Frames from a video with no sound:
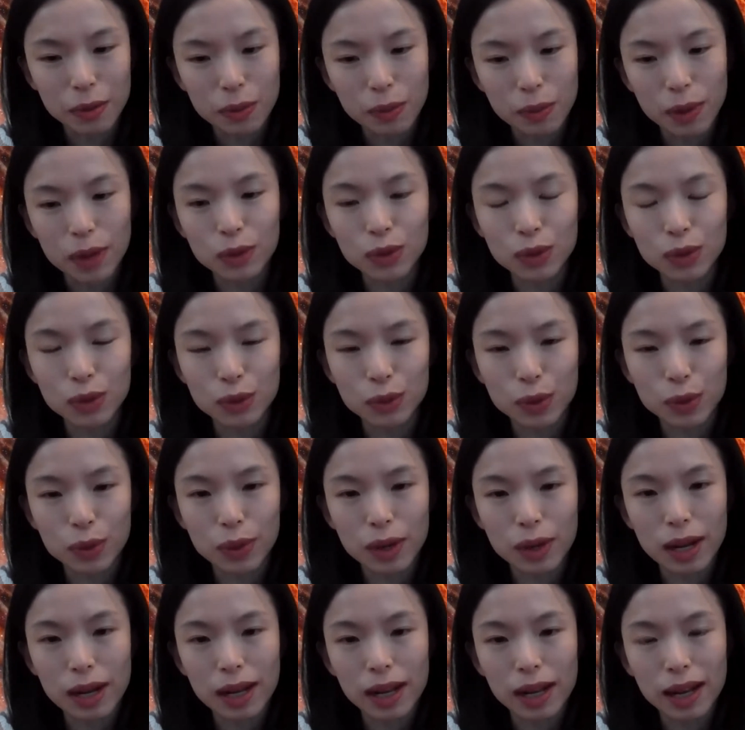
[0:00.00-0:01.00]
want
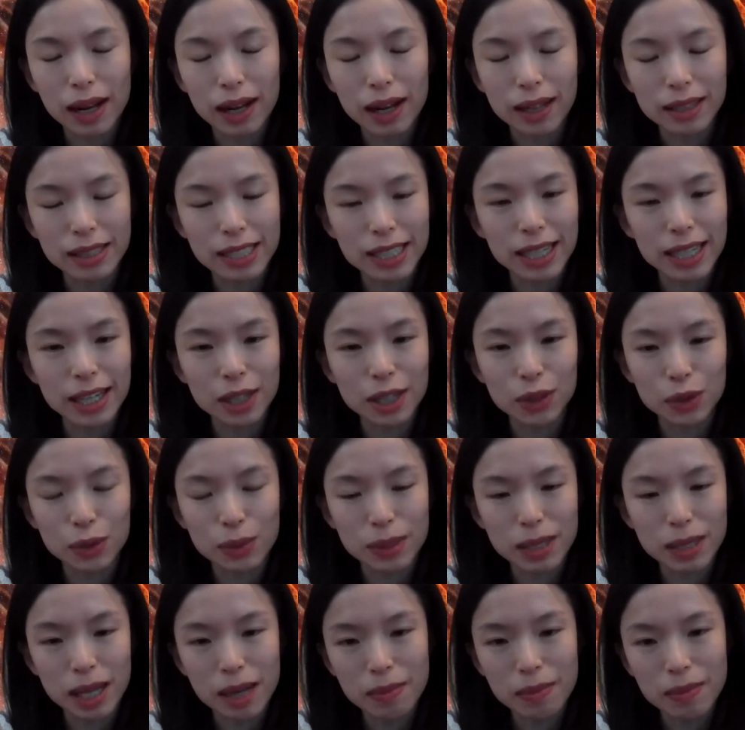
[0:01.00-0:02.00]
to dig
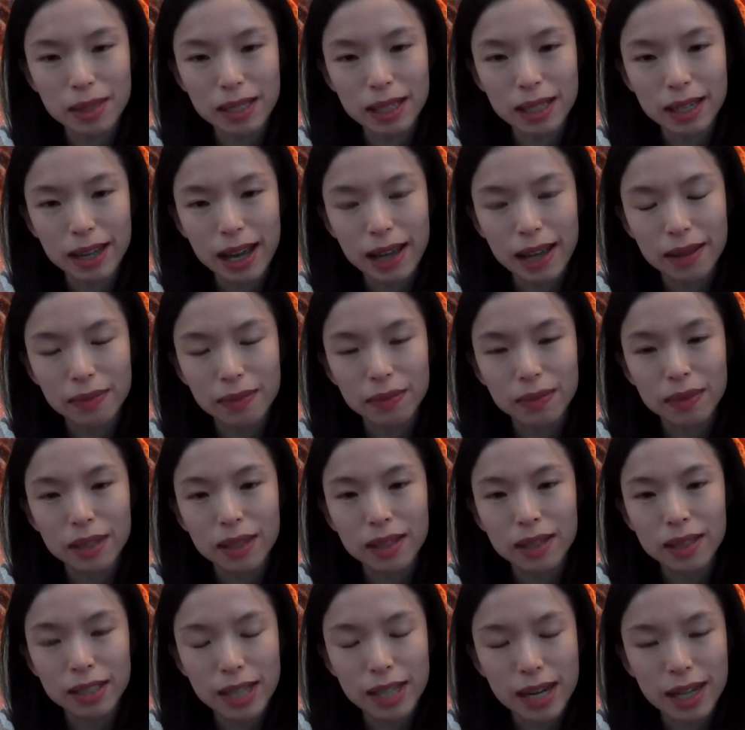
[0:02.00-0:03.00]
into something and
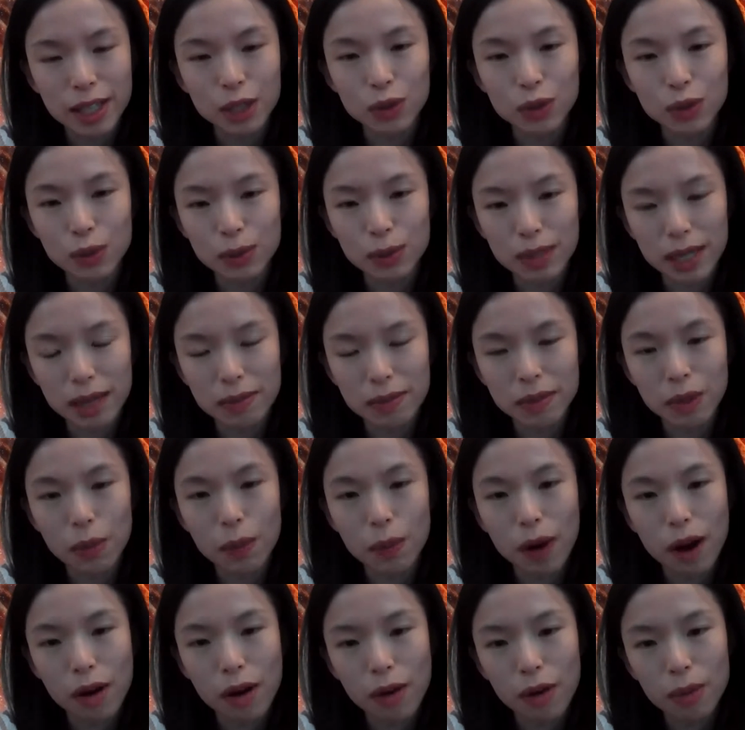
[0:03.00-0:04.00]
turn into something
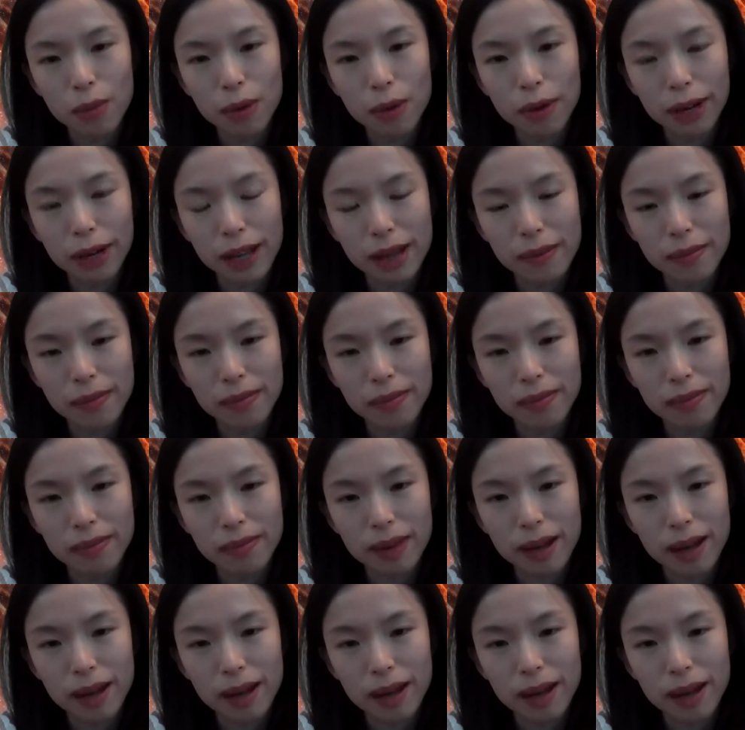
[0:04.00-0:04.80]
variable can